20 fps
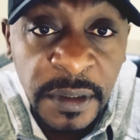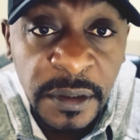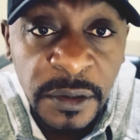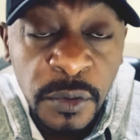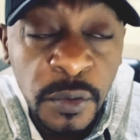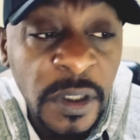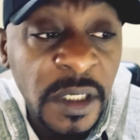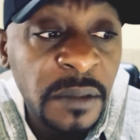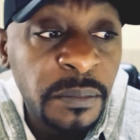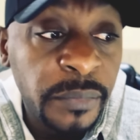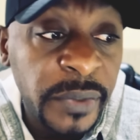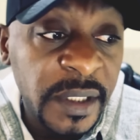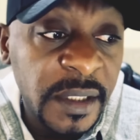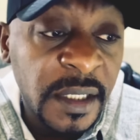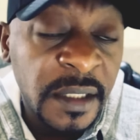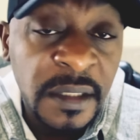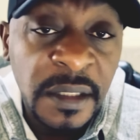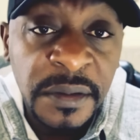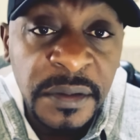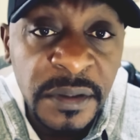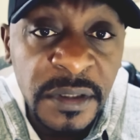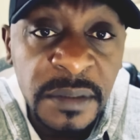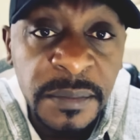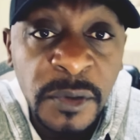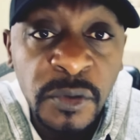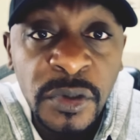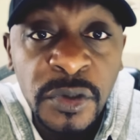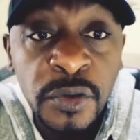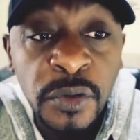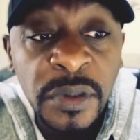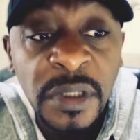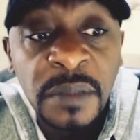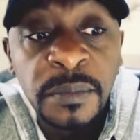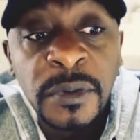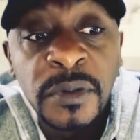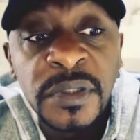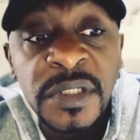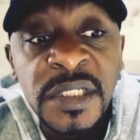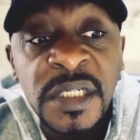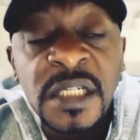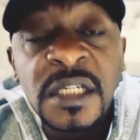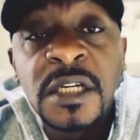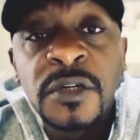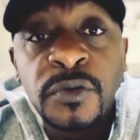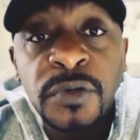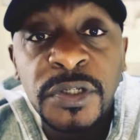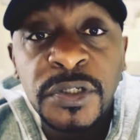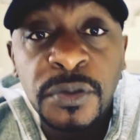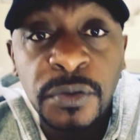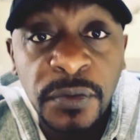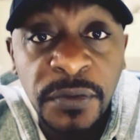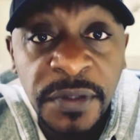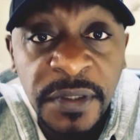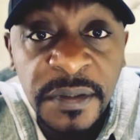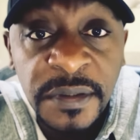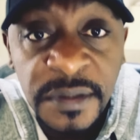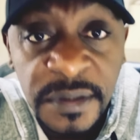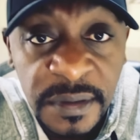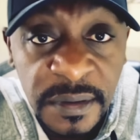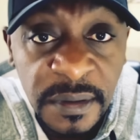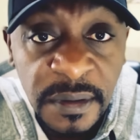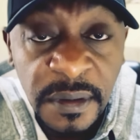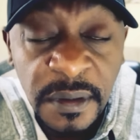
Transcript: You can break other things, but when you're talking about generational things,